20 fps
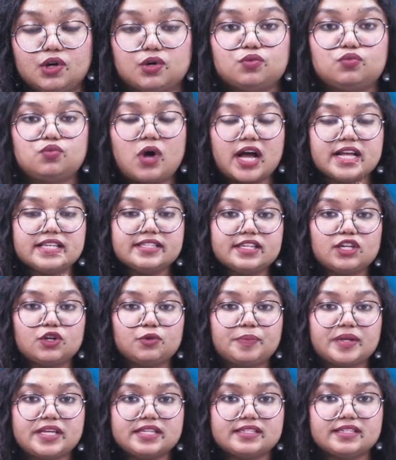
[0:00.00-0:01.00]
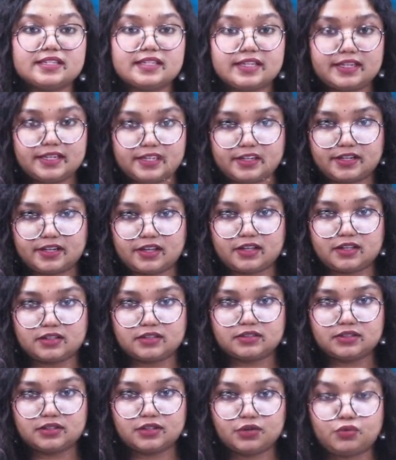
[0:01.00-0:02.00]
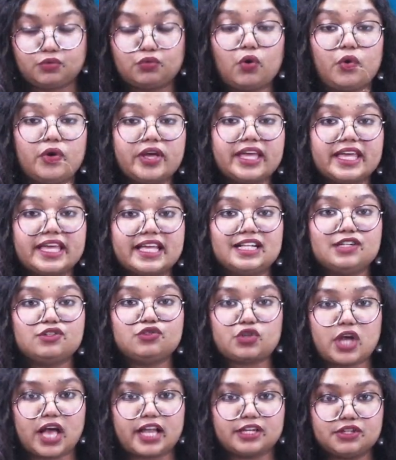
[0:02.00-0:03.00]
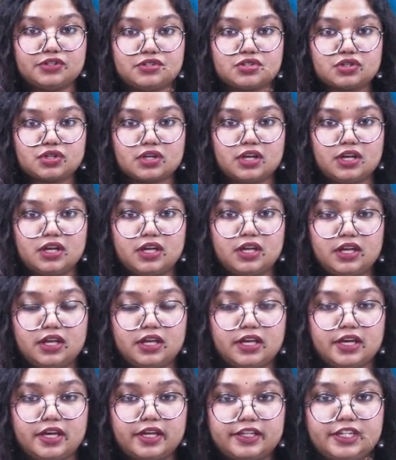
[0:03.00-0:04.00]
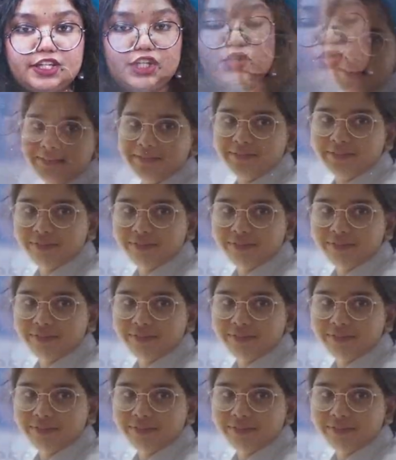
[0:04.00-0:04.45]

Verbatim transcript: Rising obesity in India, growing health challenge. Did you know